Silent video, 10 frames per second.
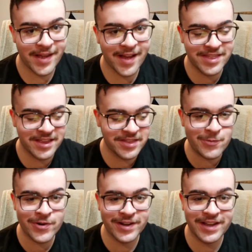I think they
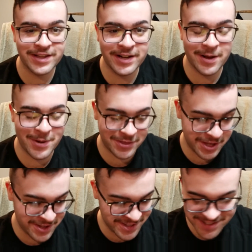weren't kidding about
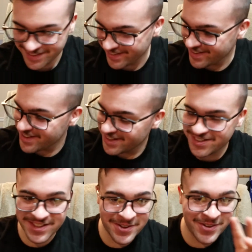this.
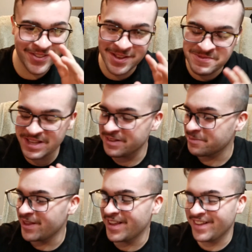So let me
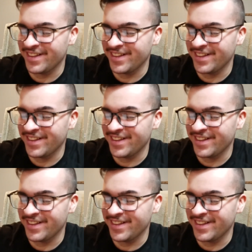explain.